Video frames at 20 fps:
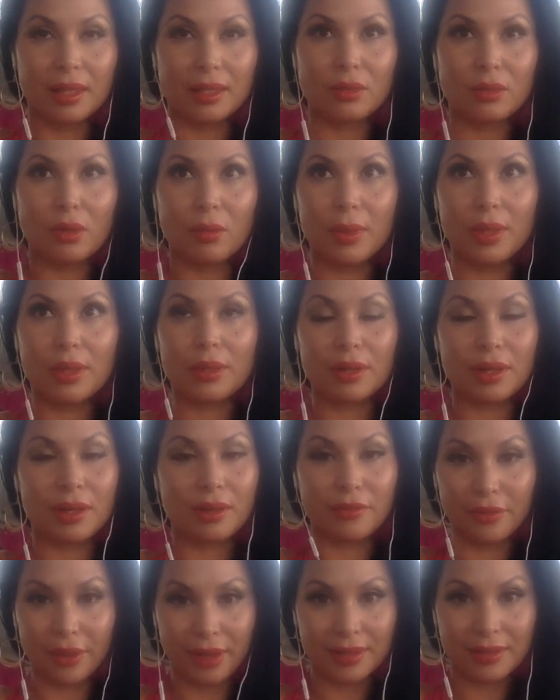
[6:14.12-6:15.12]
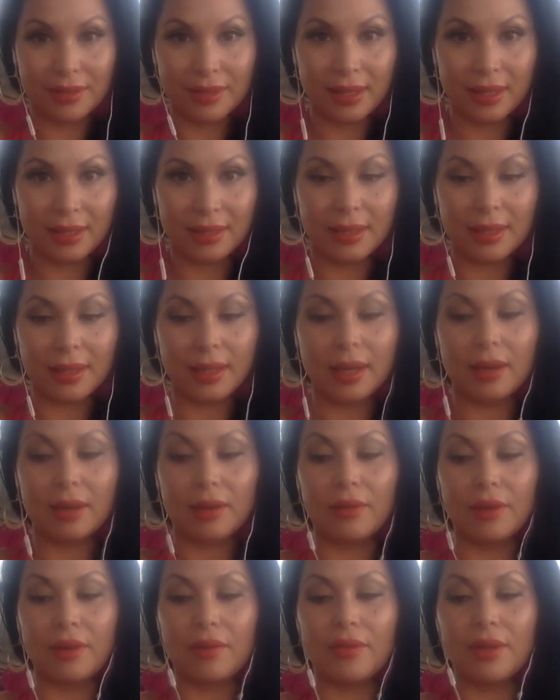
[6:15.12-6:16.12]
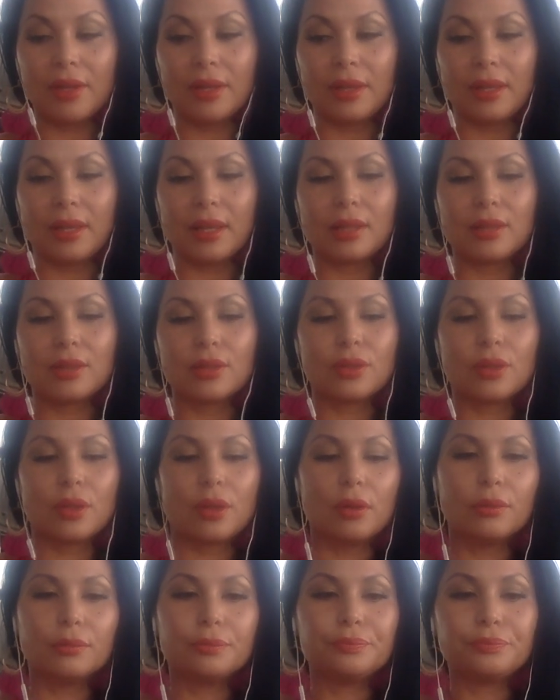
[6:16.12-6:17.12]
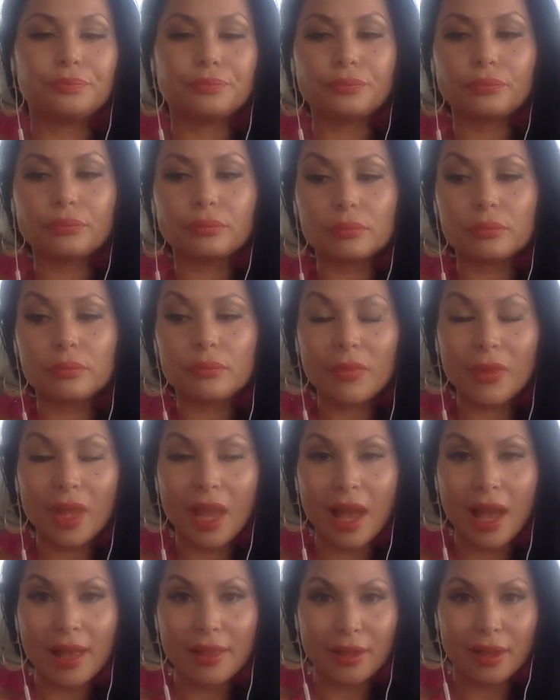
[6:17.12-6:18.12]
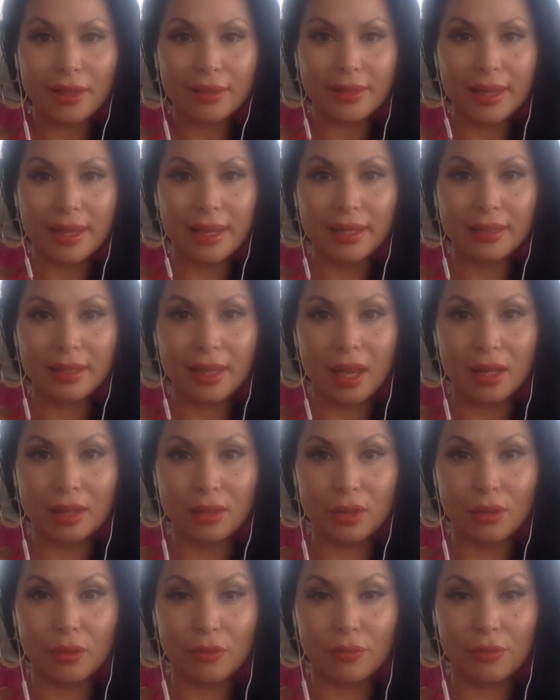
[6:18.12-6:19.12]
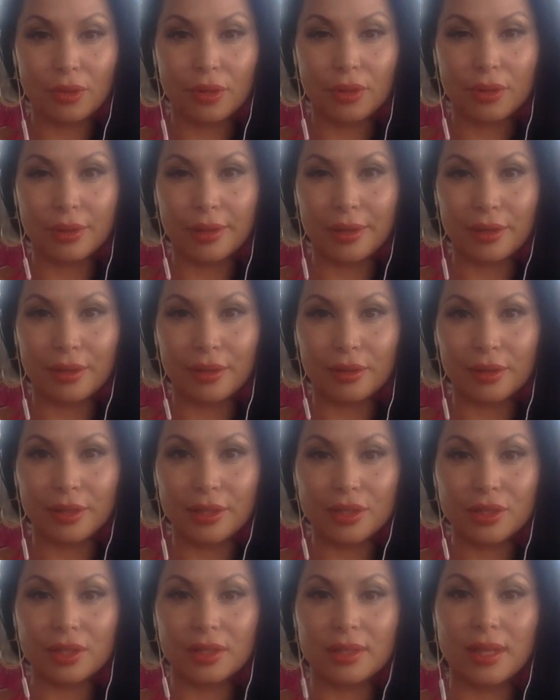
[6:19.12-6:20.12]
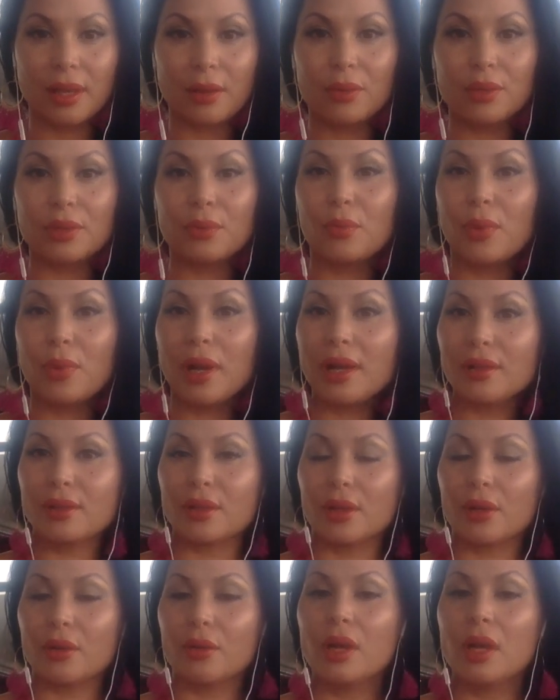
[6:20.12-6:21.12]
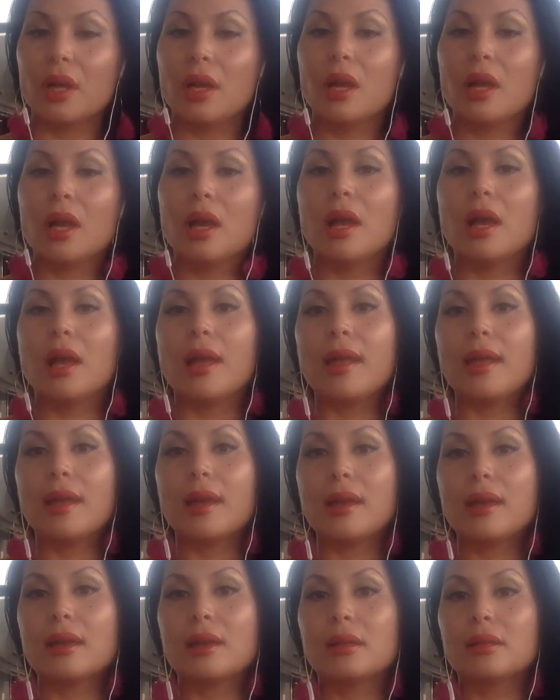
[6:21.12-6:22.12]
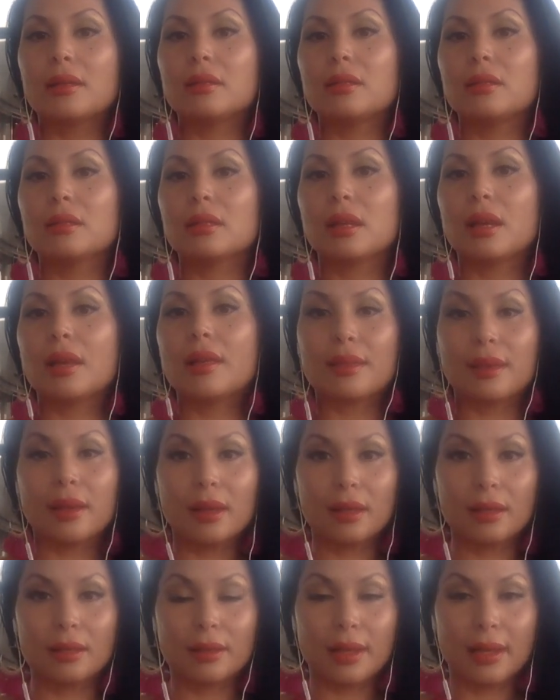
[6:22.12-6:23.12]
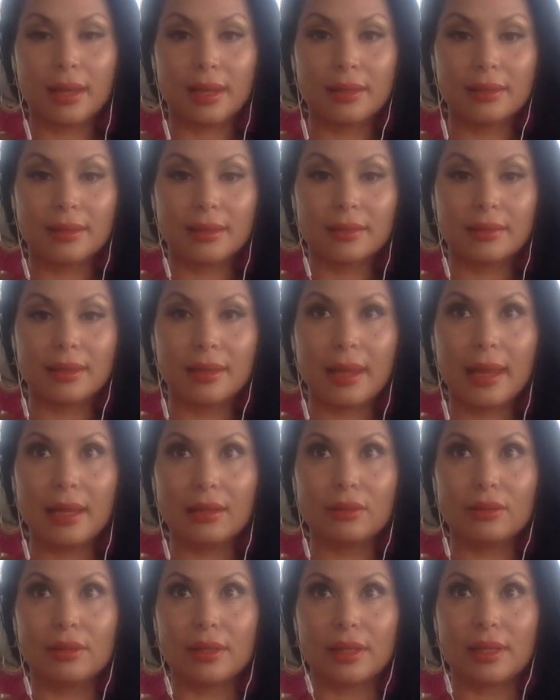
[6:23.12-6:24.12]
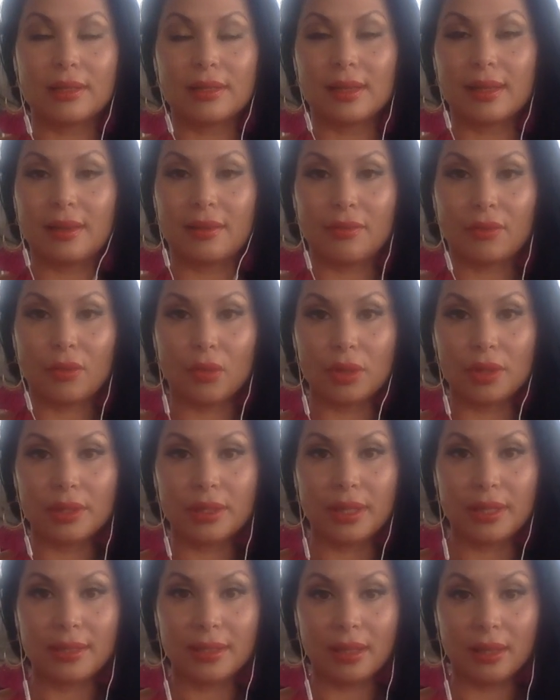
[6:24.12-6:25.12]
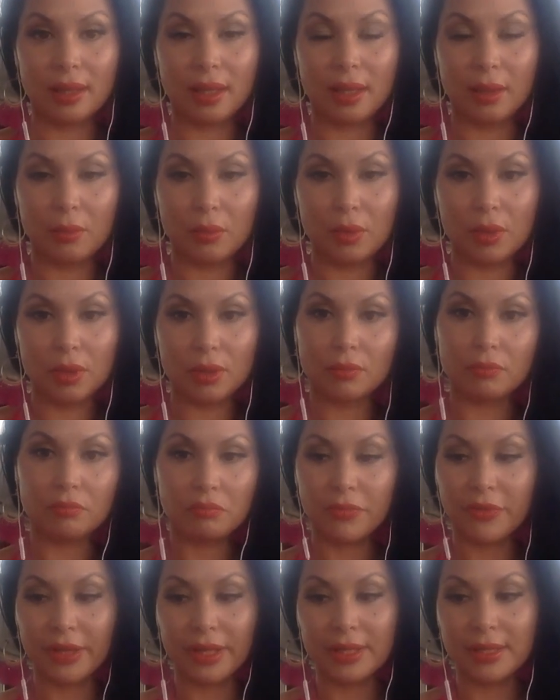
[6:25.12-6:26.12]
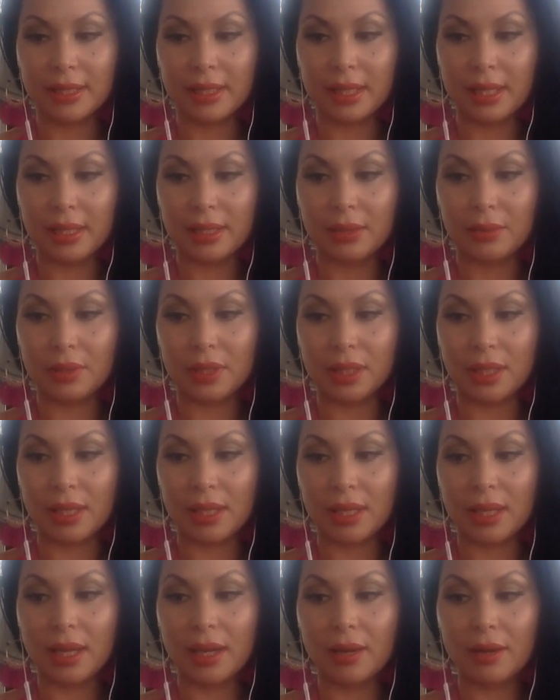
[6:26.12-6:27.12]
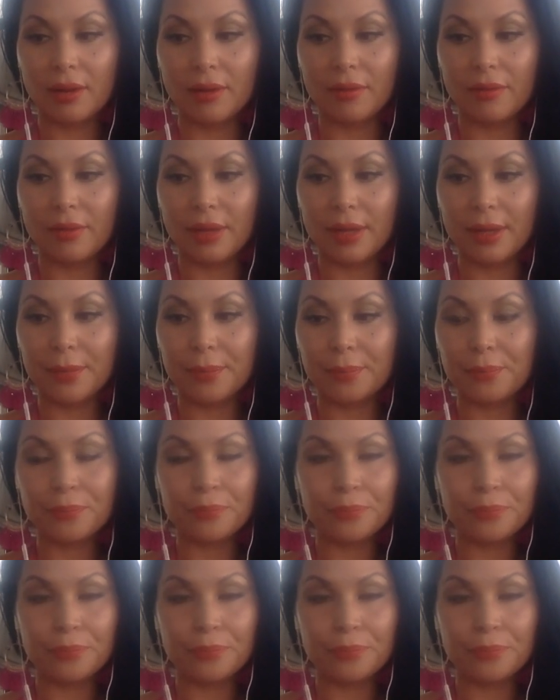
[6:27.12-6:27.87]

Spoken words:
told me they're going to fix it and take care of everything. So I thought they had gotten over their glitch because that was a while ago. And I thought they had handled it because they said they were fixing it. They were taking care of it.